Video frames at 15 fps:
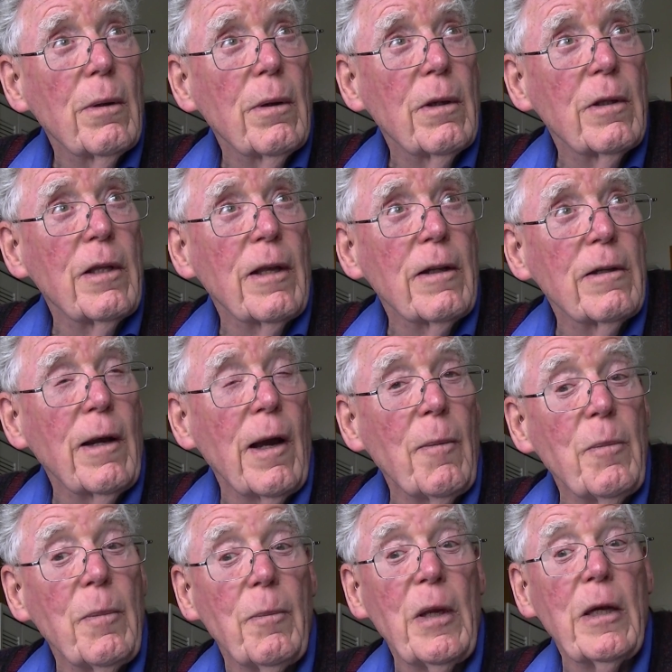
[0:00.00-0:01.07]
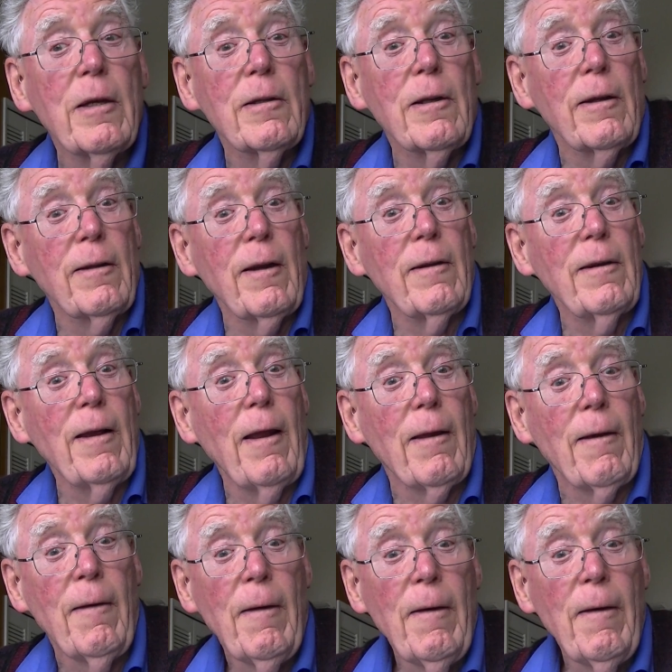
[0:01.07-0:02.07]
at that time, because as I say,